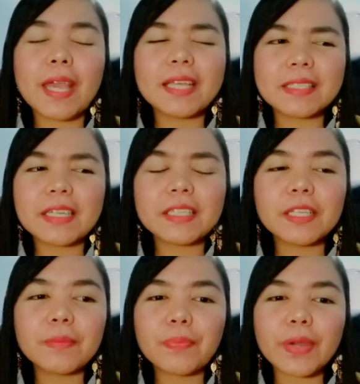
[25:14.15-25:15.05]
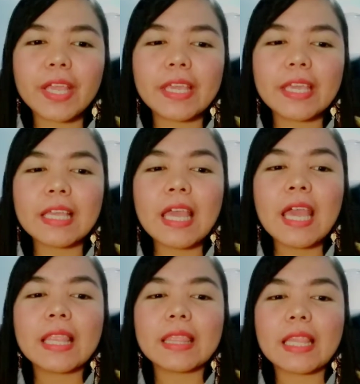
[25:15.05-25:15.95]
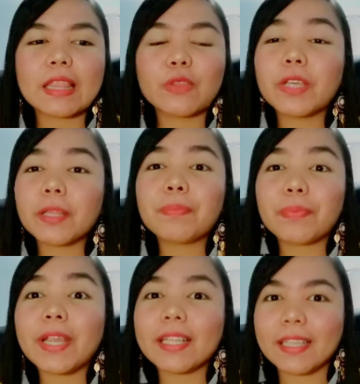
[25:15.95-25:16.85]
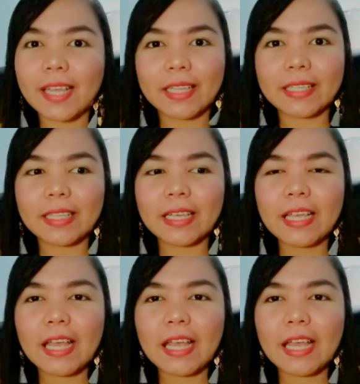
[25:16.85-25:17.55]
I started praying to get pregnant.